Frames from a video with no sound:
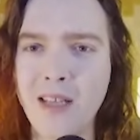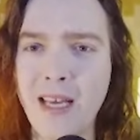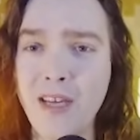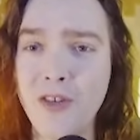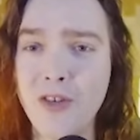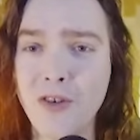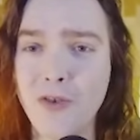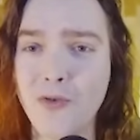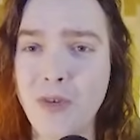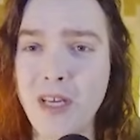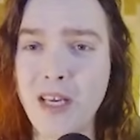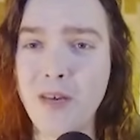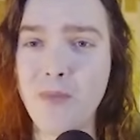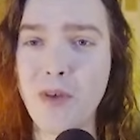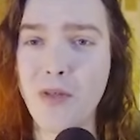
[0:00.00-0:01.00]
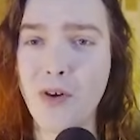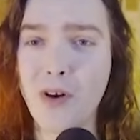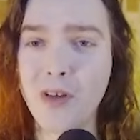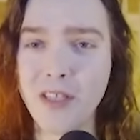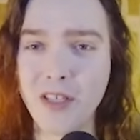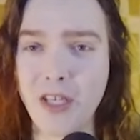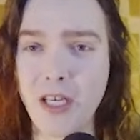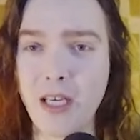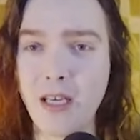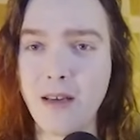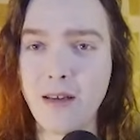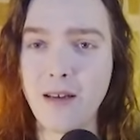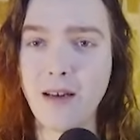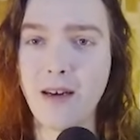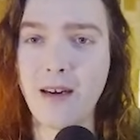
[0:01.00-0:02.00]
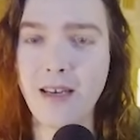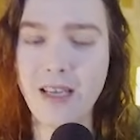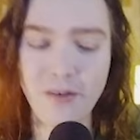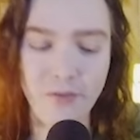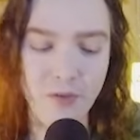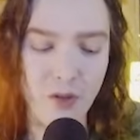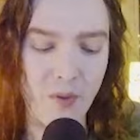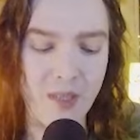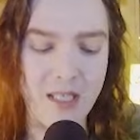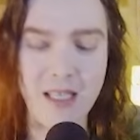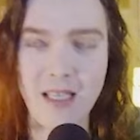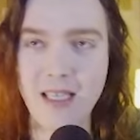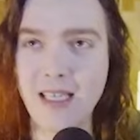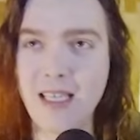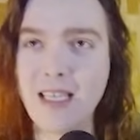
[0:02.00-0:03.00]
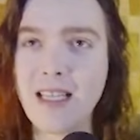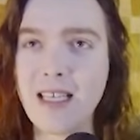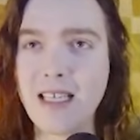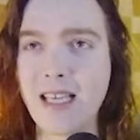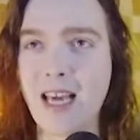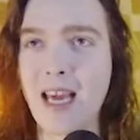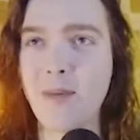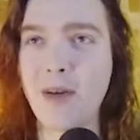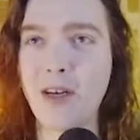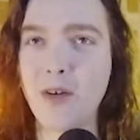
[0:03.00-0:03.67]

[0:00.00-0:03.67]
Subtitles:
ancient Greek mythology influence that is in this game.